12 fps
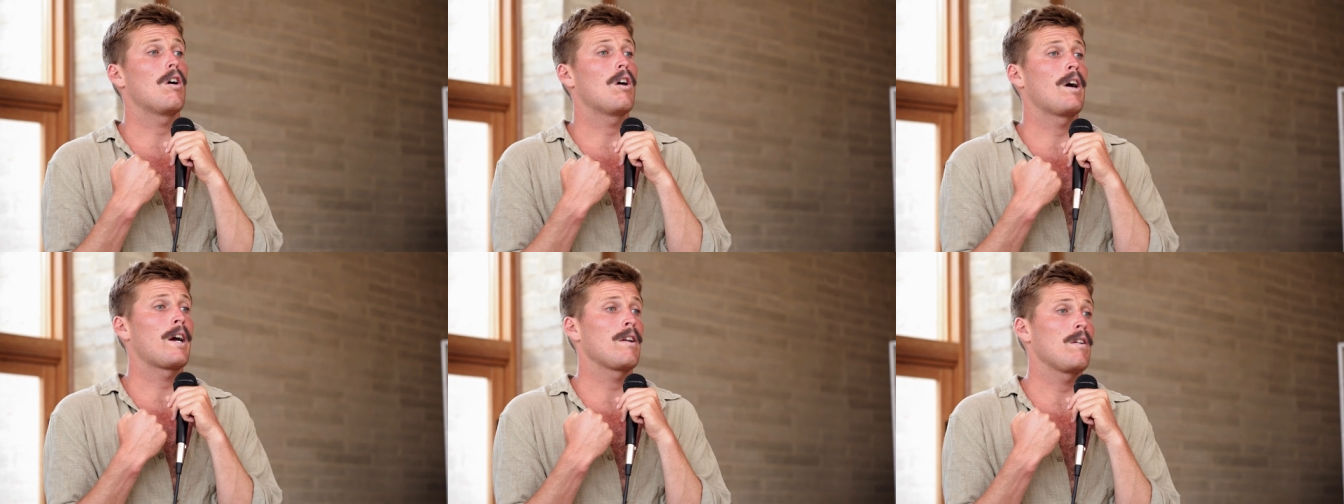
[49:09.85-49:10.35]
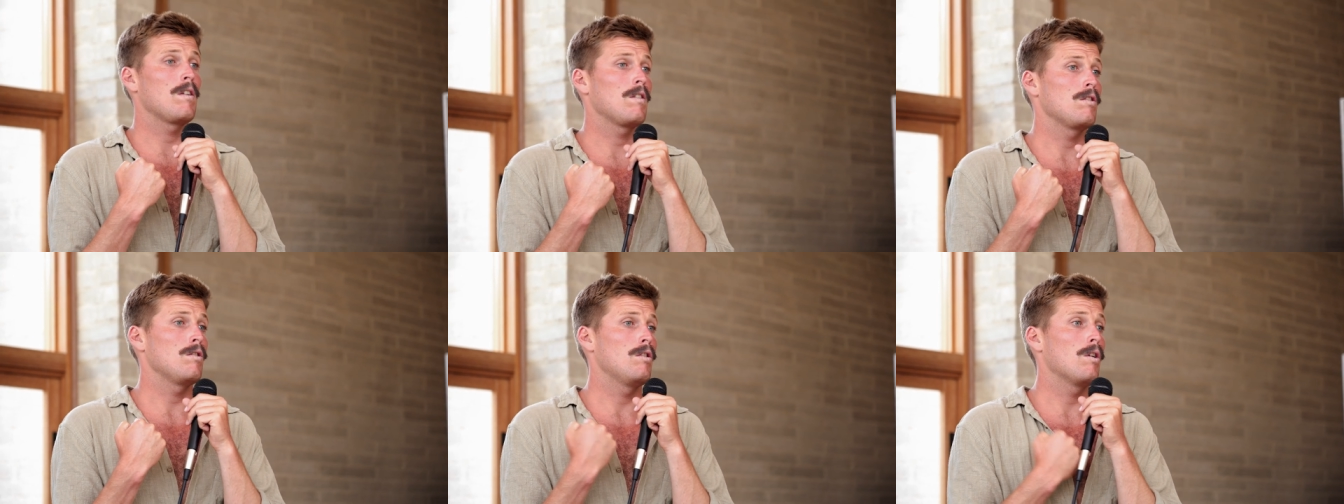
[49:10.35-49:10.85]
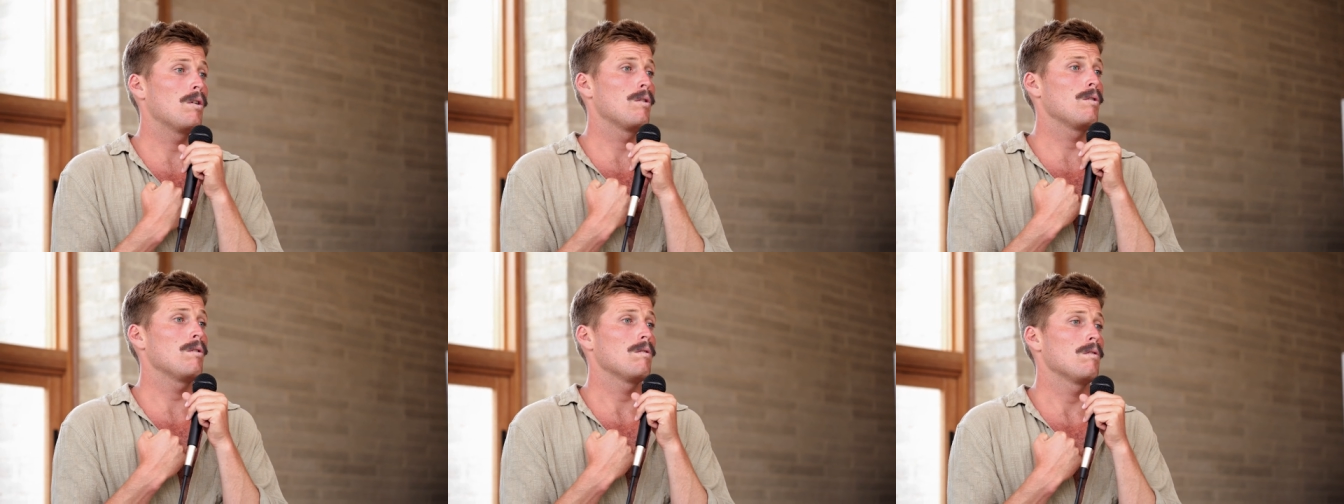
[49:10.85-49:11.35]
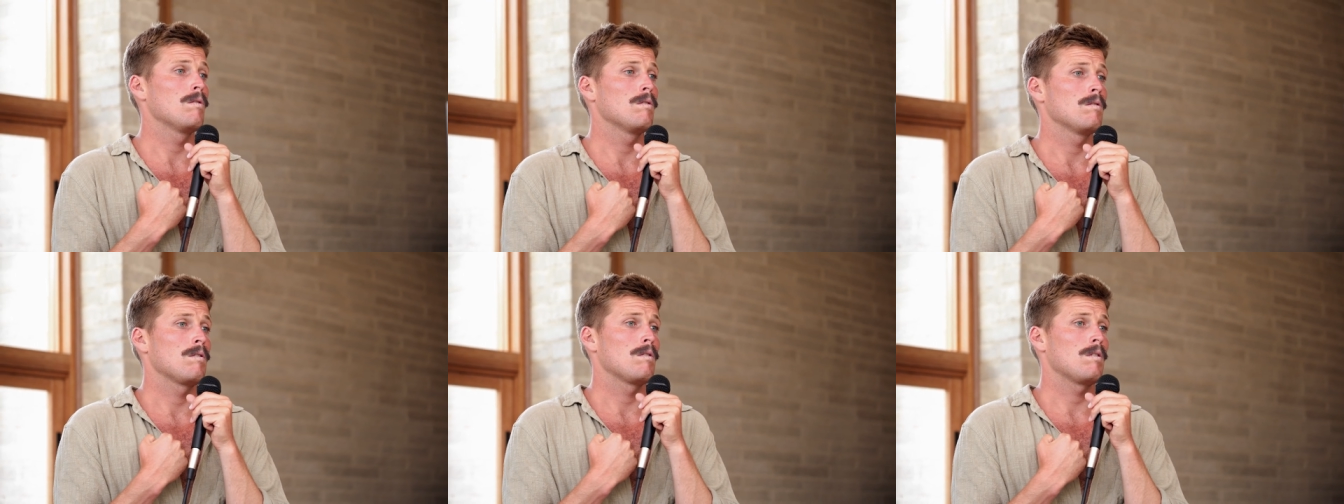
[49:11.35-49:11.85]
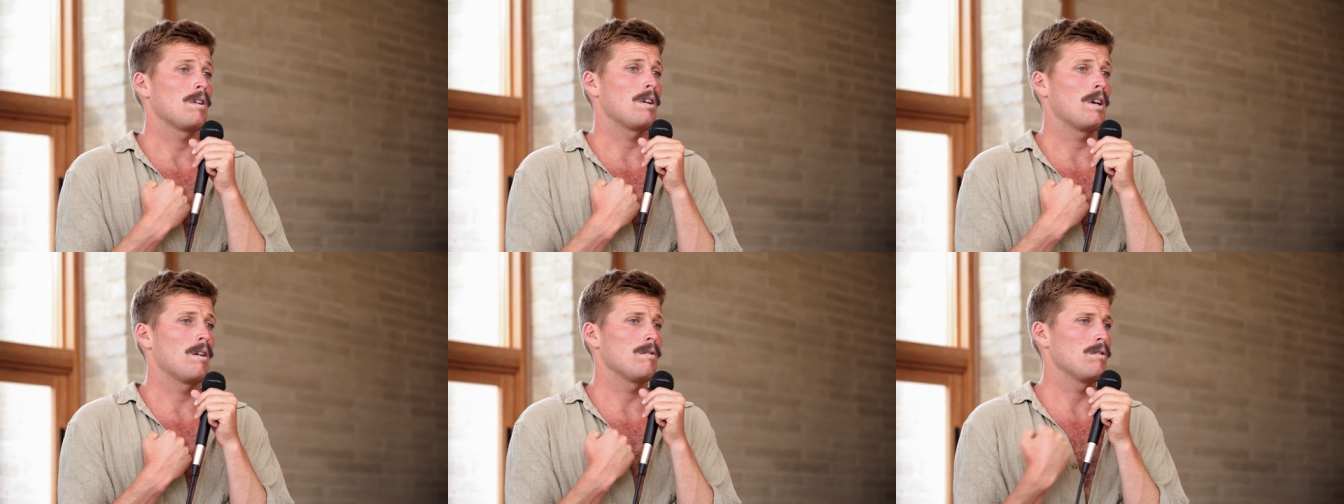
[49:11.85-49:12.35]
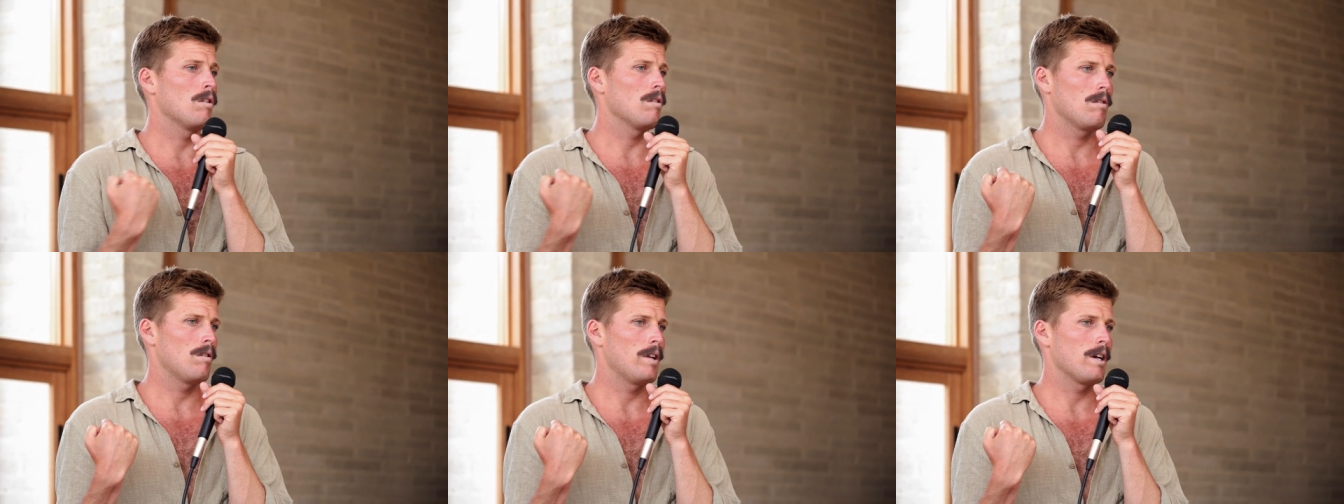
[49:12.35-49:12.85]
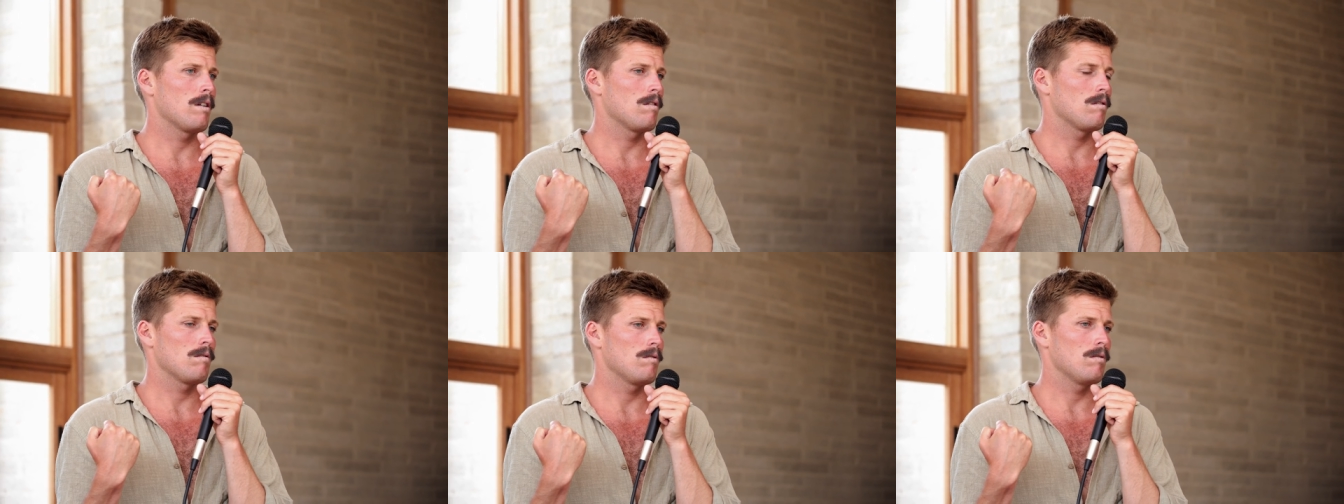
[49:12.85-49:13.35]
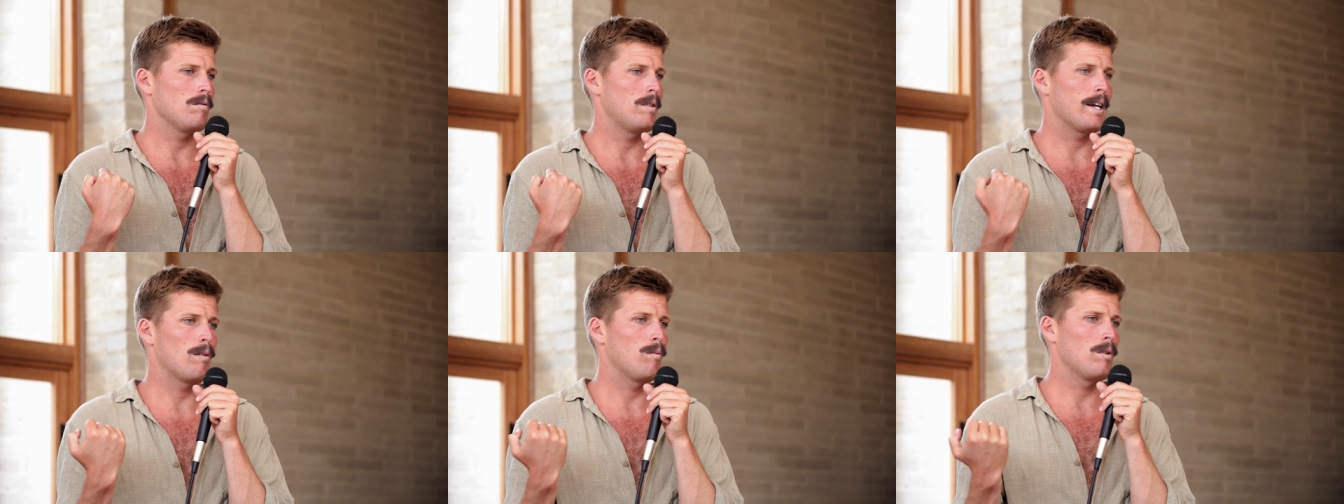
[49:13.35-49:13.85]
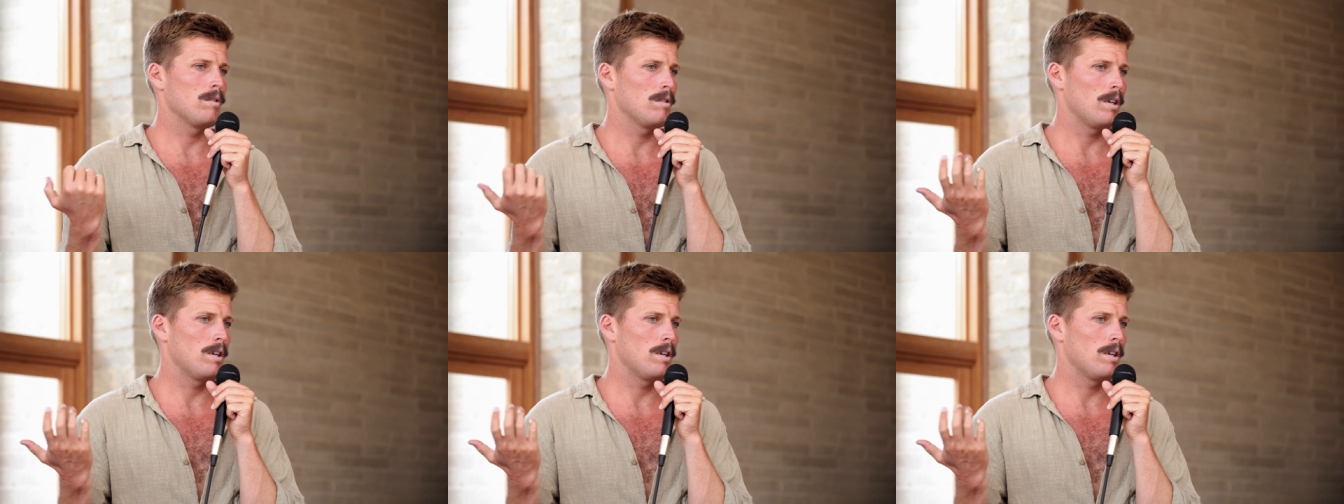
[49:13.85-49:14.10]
I know, okay, it's not like like I was.